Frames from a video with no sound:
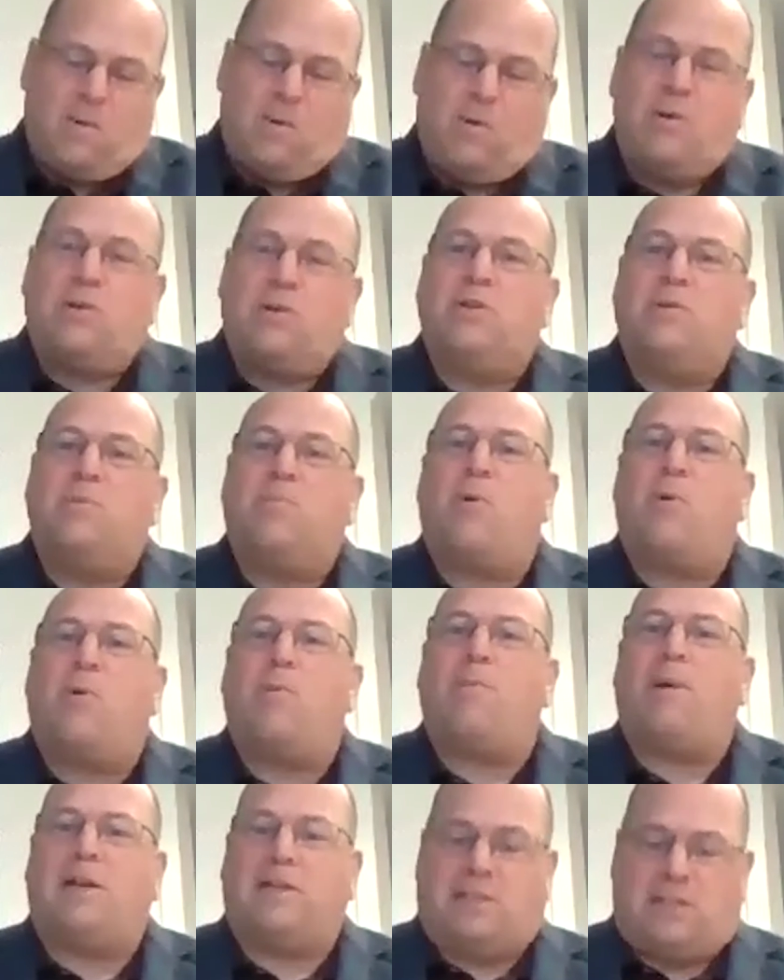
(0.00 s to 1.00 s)
I'm going to
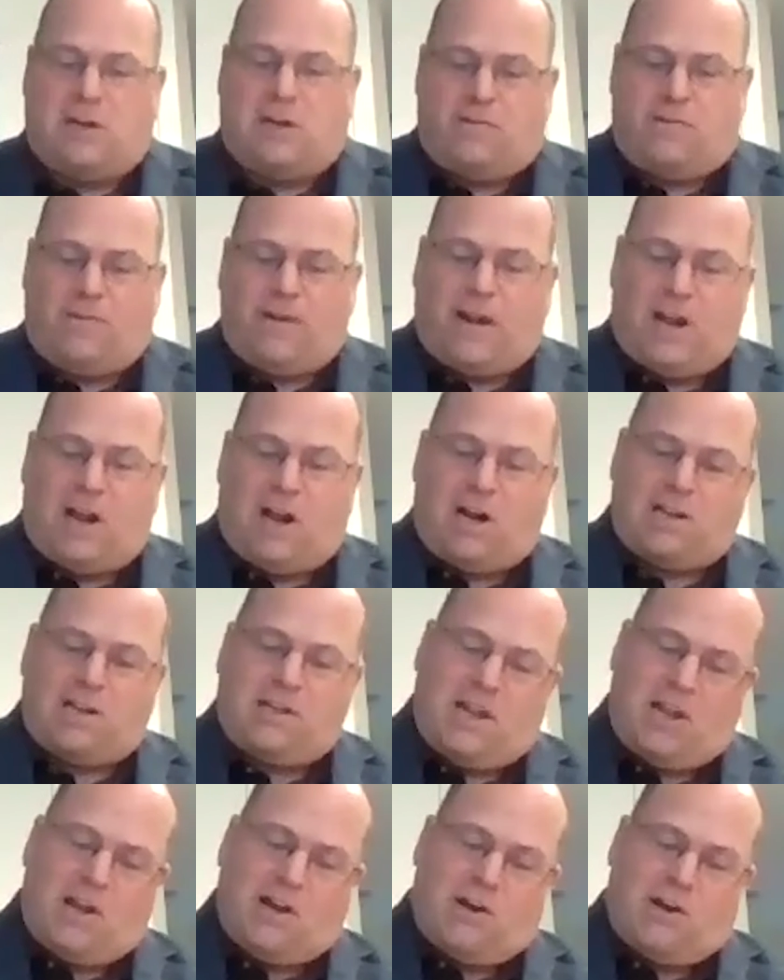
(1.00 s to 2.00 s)
pour myself a
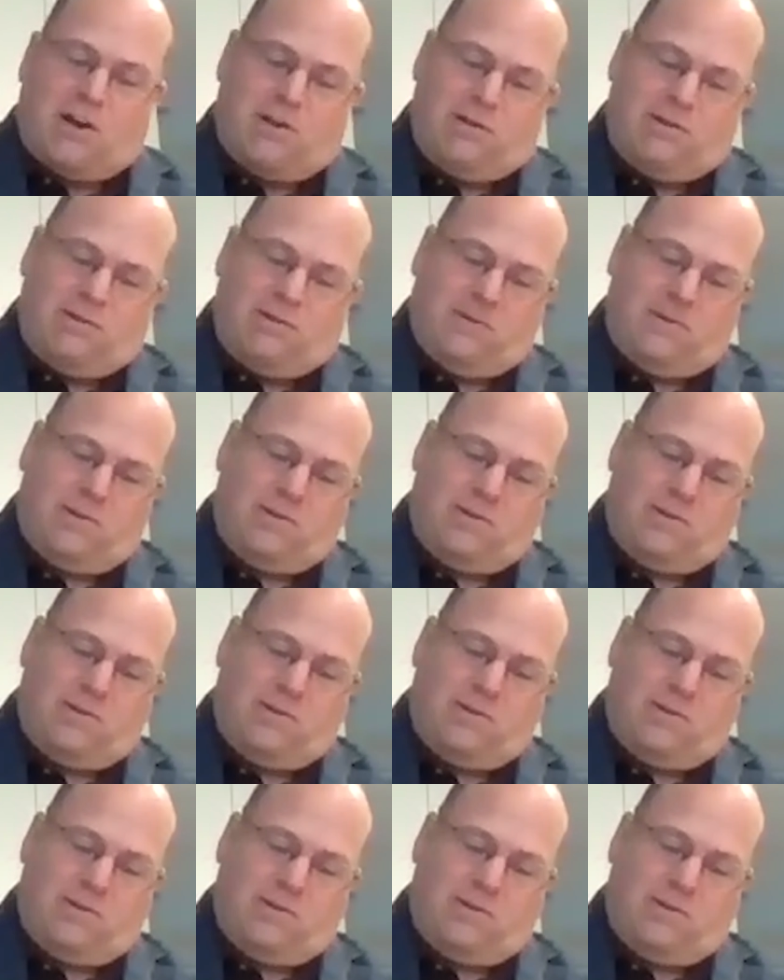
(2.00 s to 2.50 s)
cocktail